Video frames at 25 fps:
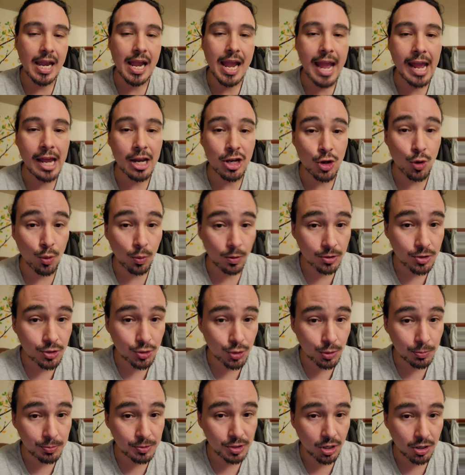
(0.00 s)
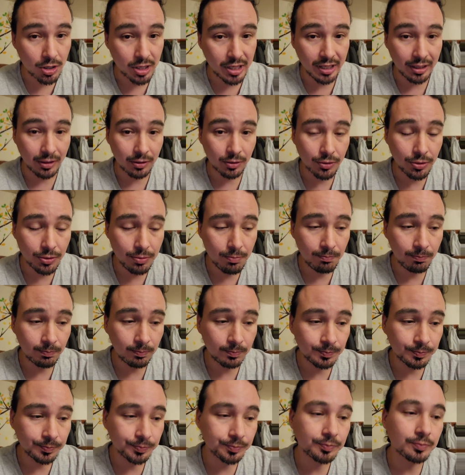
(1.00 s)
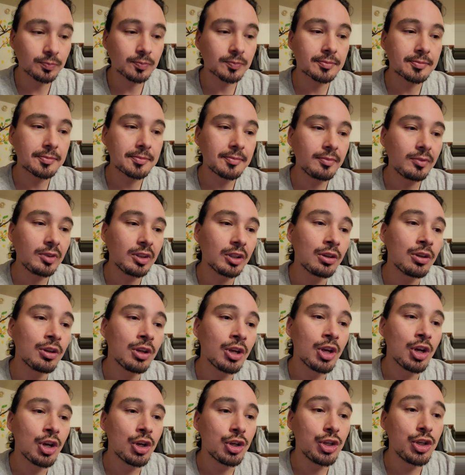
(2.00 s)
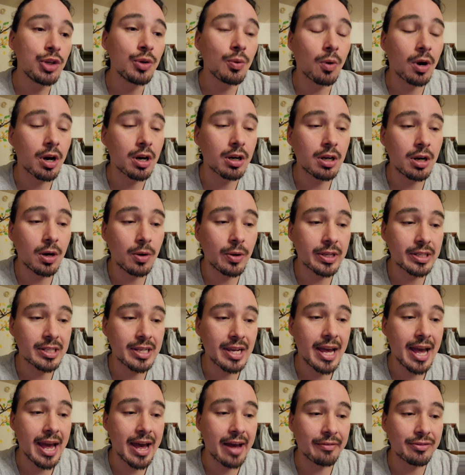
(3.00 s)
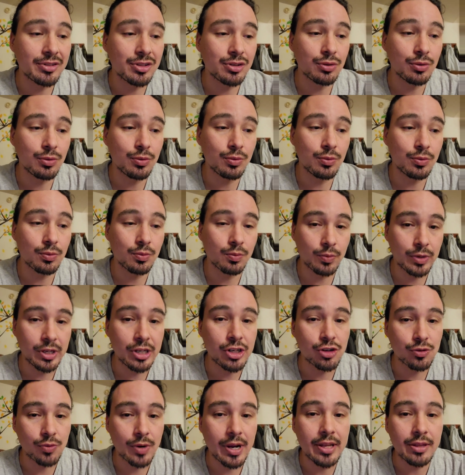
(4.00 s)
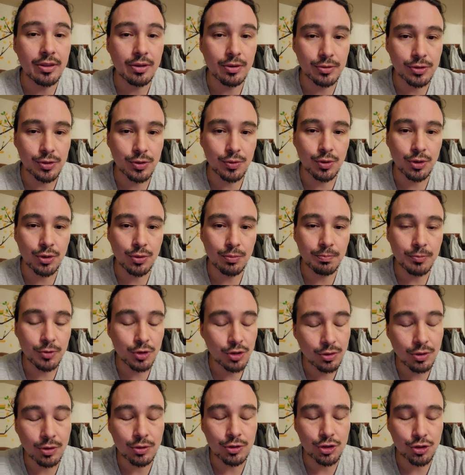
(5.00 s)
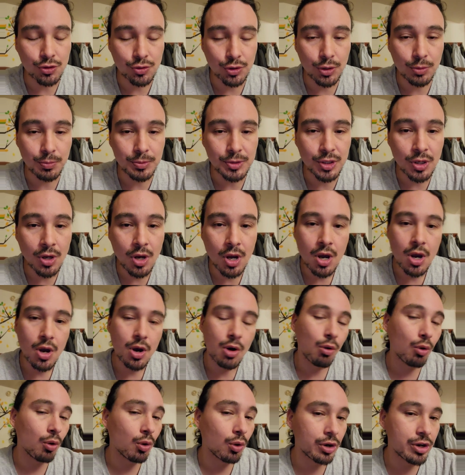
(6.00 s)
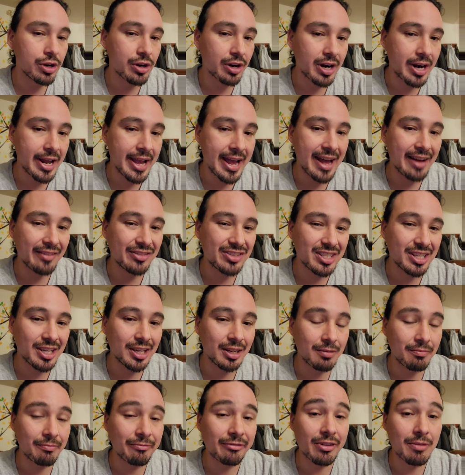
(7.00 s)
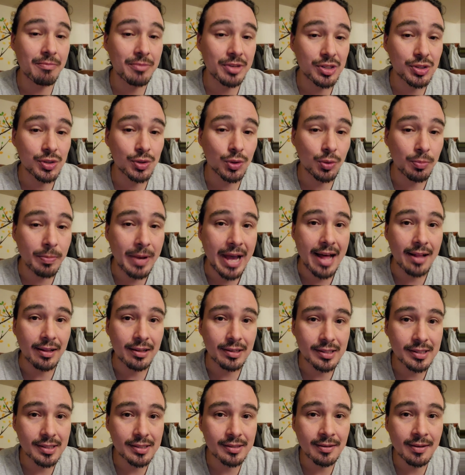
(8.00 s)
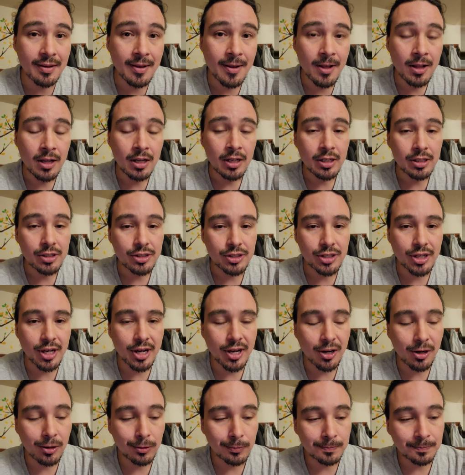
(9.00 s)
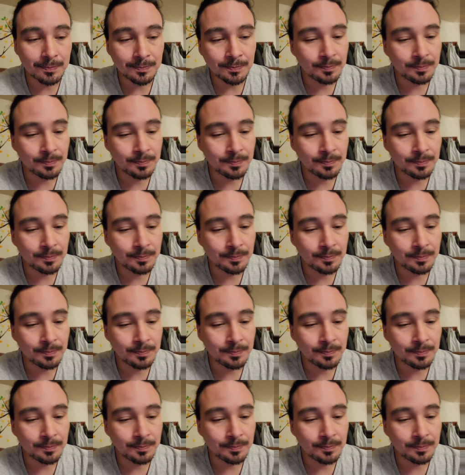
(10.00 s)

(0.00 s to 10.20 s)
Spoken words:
and your troops are killed, you are going to have to retrain those troops, or you're going to have to get them from the Soul Palace. So